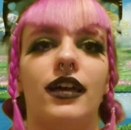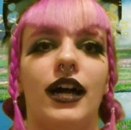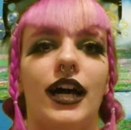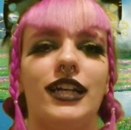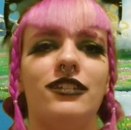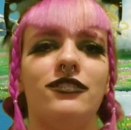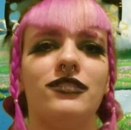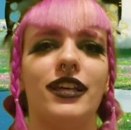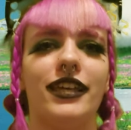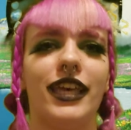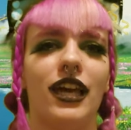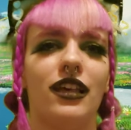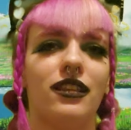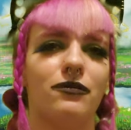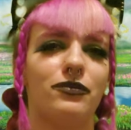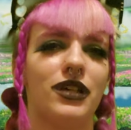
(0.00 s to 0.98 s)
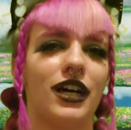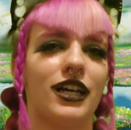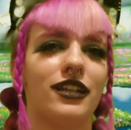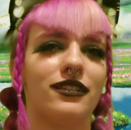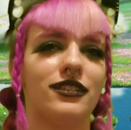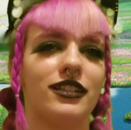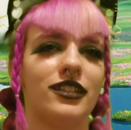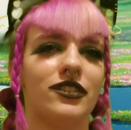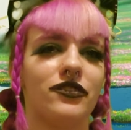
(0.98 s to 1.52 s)
I don't like how the plot of
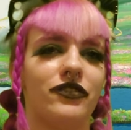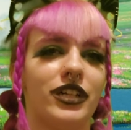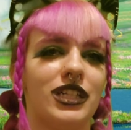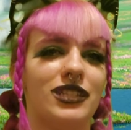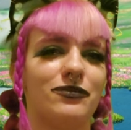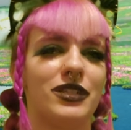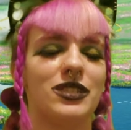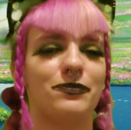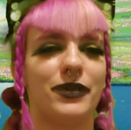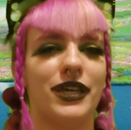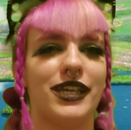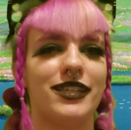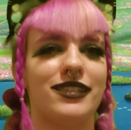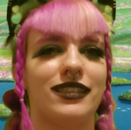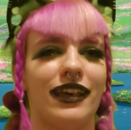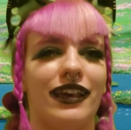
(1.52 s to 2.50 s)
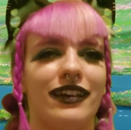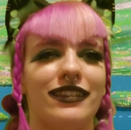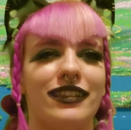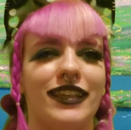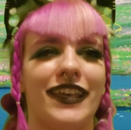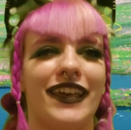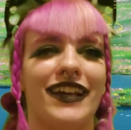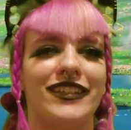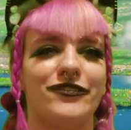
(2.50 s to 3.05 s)
this film is based on the
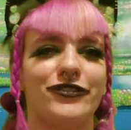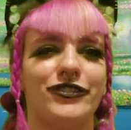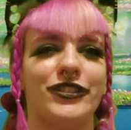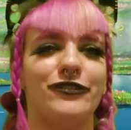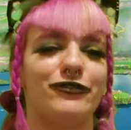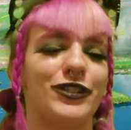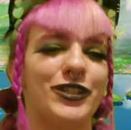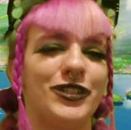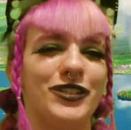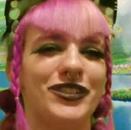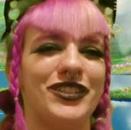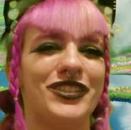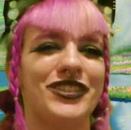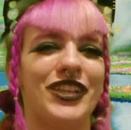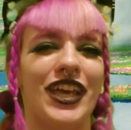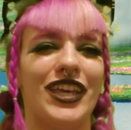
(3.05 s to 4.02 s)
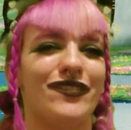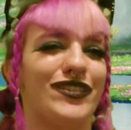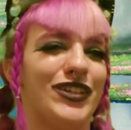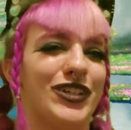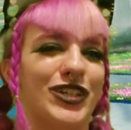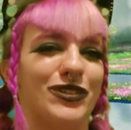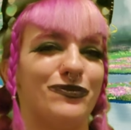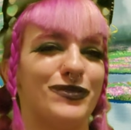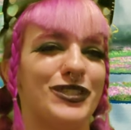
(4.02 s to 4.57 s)
Country Roads Take Me
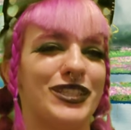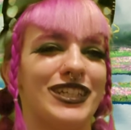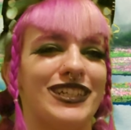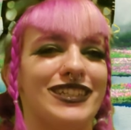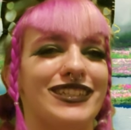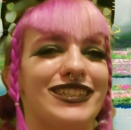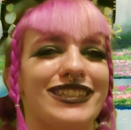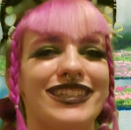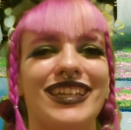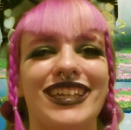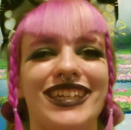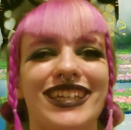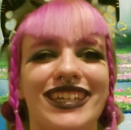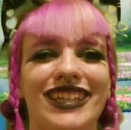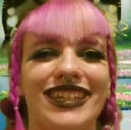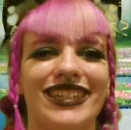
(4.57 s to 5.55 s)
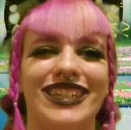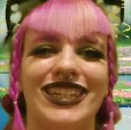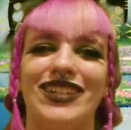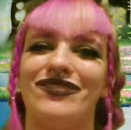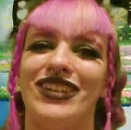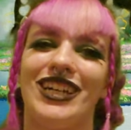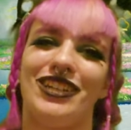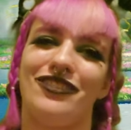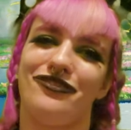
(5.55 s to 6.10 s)
Home song. I'm
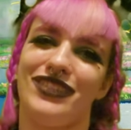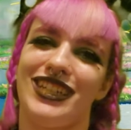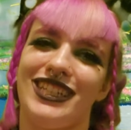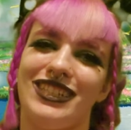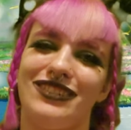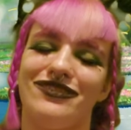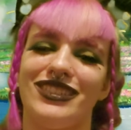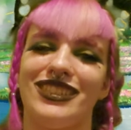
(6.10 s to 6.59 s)
not a fan of